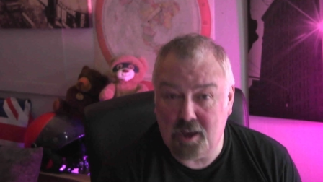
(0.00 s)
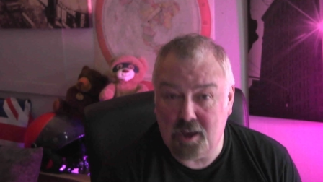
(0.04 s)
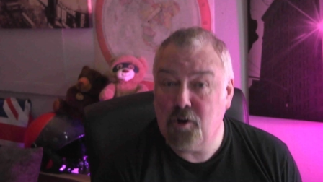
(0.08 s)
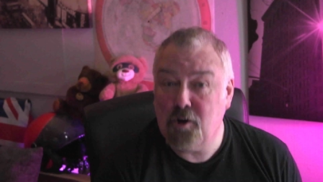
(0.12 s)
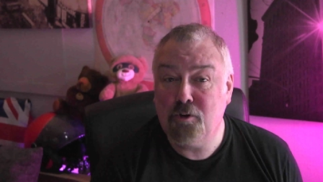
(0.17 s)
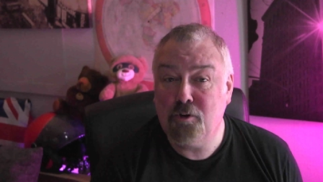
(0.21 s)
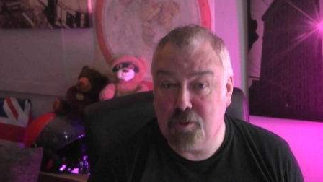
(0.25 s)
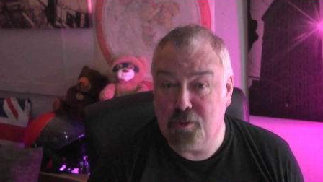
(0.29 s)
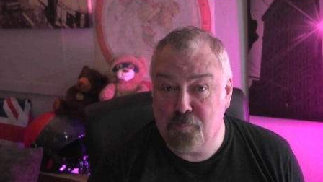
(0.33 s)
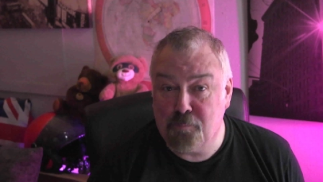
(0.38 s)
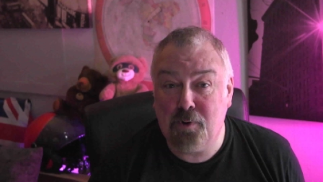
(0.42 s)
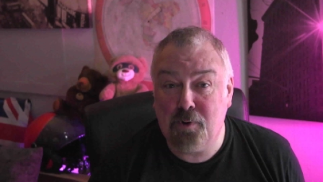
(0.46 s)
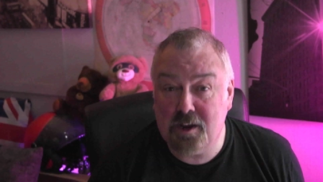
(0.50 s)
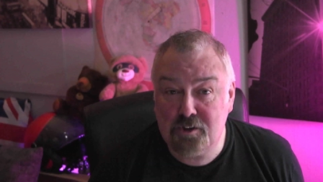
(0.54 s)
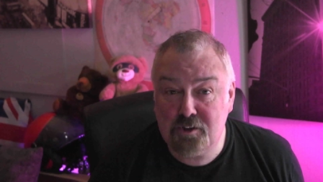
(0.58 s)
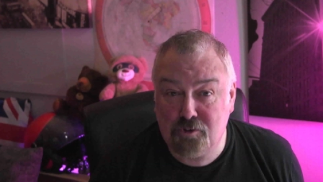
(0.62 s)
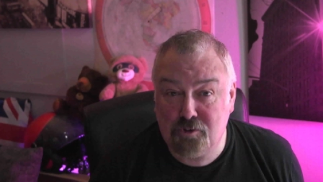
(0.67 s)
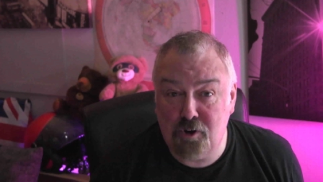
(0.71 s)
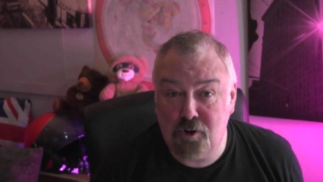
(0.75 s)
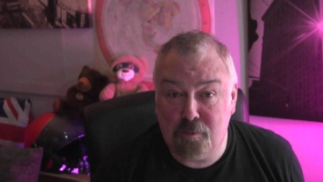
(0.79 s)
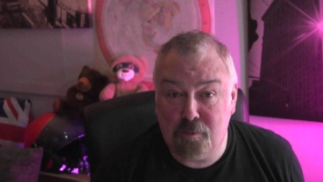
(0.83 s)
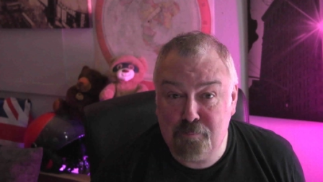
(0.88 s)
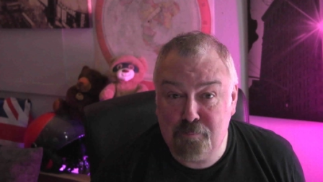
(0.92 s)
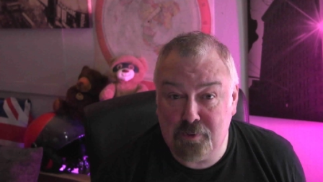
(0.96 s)
Oh, the British
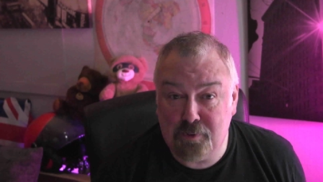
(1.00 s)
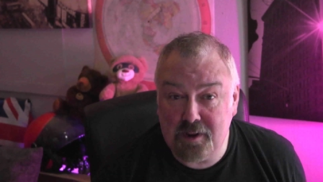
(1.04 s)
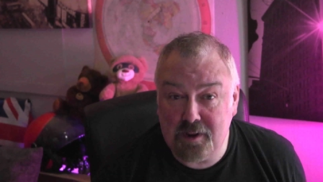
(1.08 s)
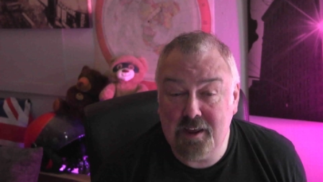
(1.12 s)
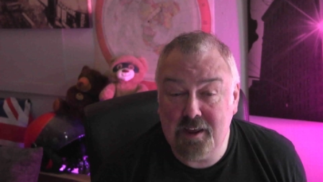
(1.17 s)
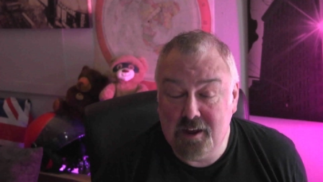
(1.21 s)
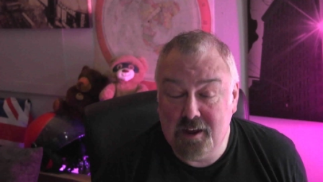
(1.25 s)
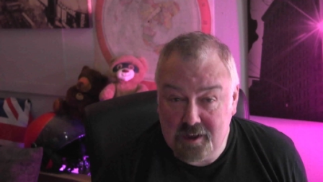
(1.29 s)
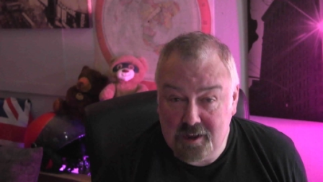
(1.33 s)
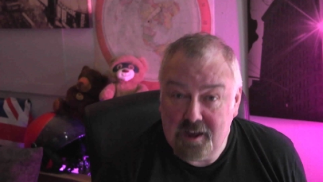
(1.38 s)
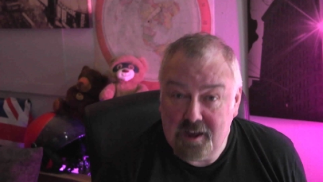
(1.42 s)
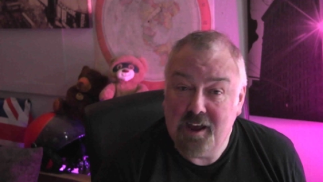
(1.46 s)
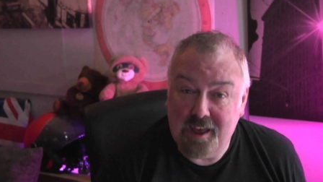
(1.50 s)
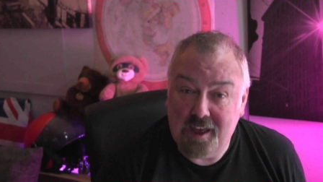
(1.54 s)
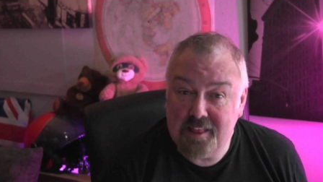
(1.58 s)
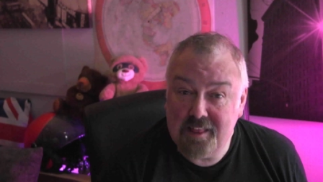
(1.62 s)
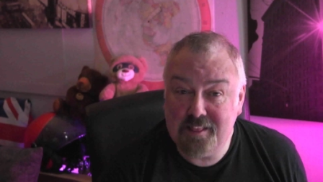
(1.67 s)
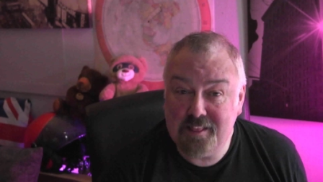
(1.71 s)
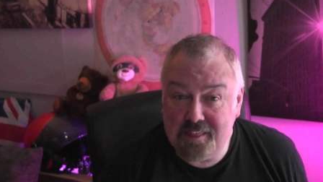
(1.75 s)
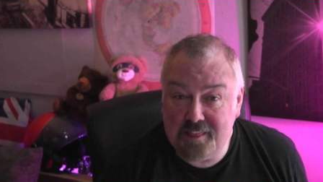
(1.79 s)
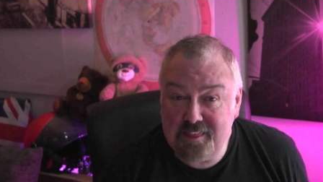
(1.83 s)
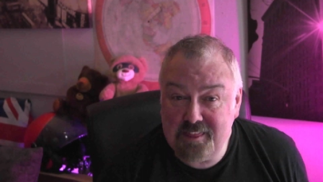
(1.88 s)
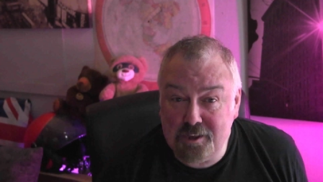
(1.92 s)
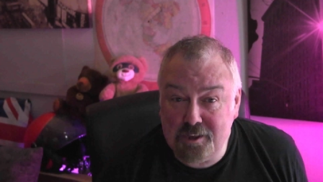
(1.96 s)
Grand Prix.
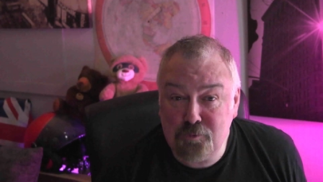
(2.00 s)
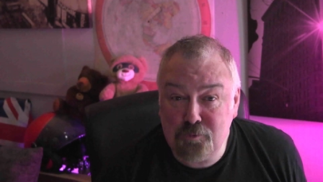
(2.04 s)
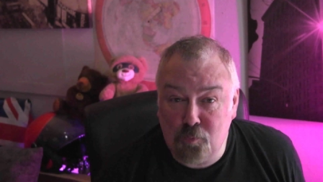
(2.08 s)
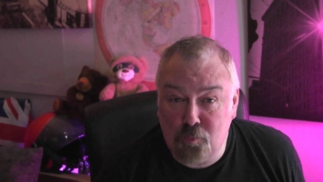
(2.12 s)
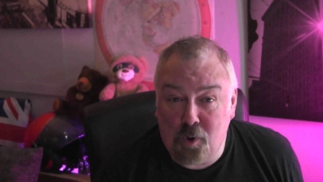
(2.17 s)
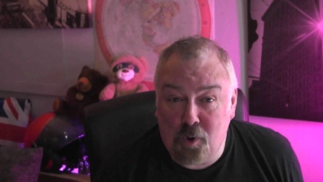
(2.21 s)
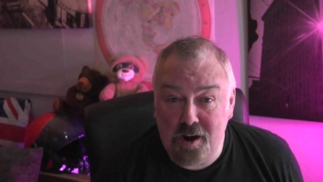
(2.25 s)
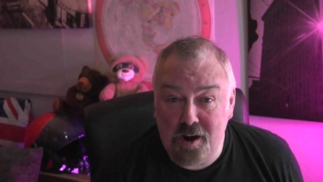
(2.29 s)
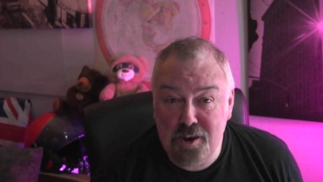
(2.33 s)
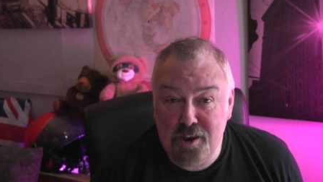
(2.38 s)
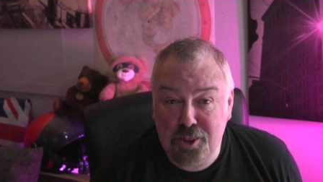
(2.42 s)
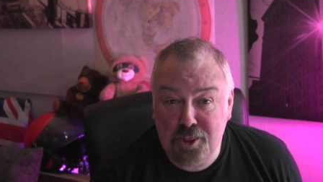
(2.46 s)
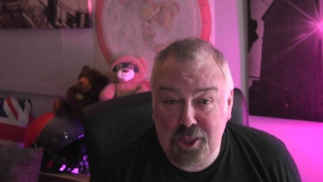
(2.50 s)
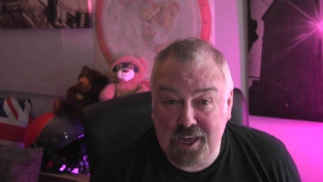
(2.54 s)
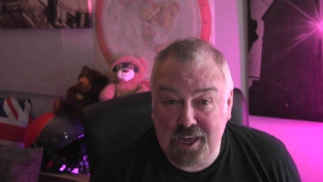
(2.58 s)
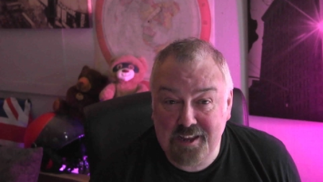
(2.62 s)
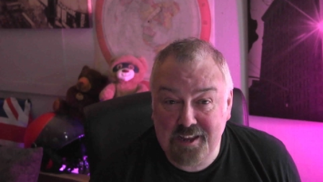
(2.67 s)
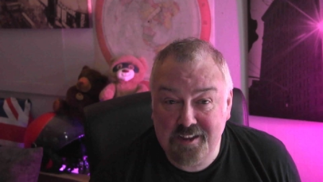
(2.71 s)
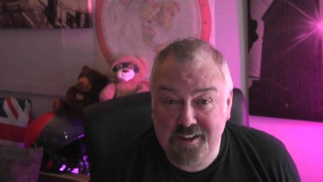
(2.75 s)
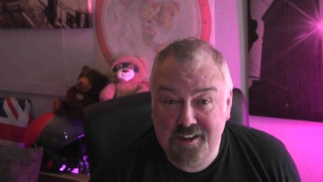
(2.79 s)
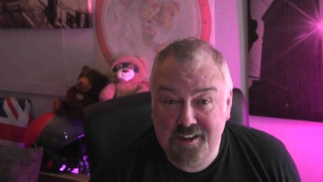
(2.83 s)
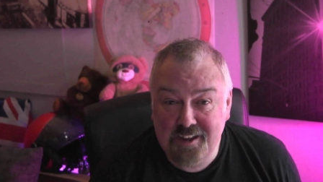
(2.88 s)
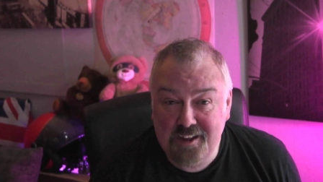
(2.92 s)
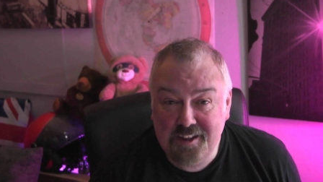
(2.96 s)
There's one
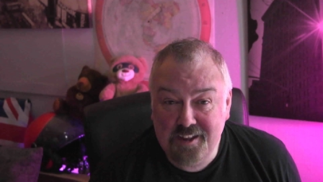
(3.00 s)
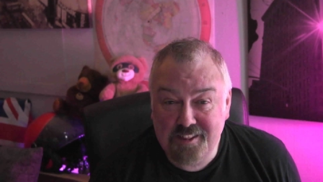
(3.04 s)
thing